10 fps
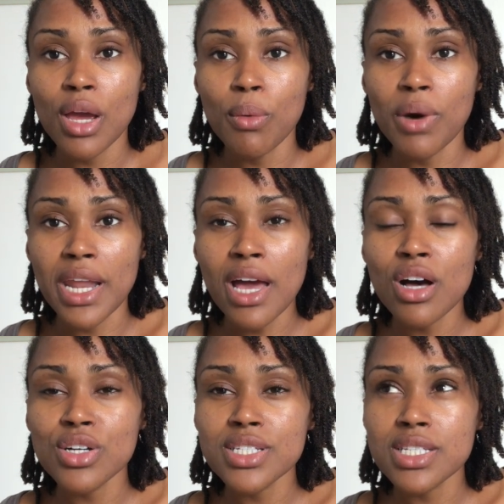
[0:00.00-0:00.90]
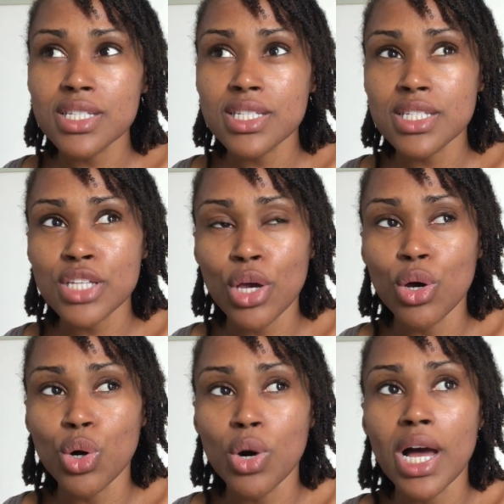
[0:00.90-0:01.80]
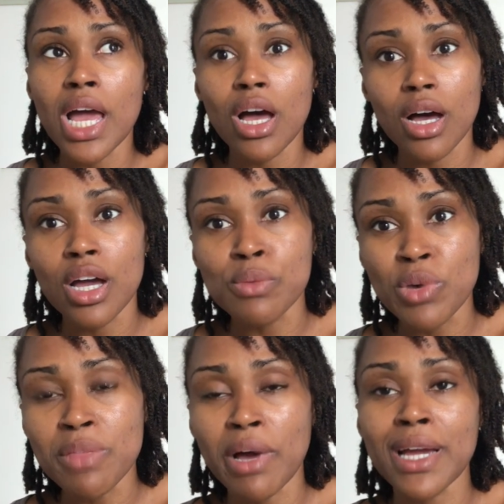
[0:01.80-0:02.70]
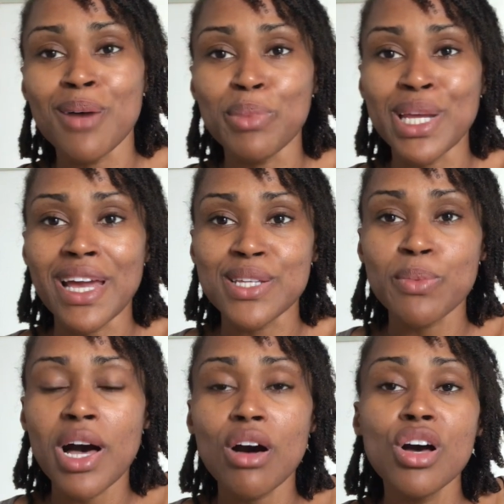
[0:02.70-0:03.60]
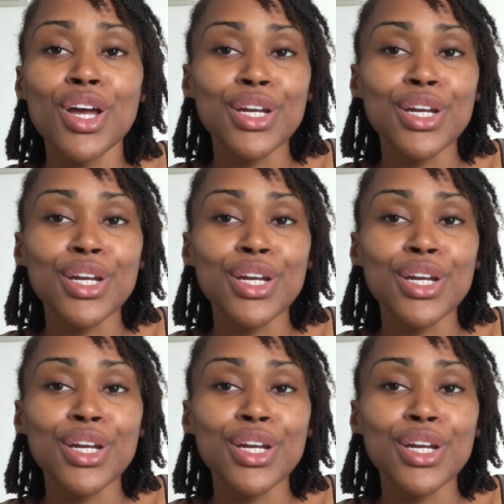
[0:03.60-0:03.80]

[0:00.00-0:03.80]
What else? So with my company as well,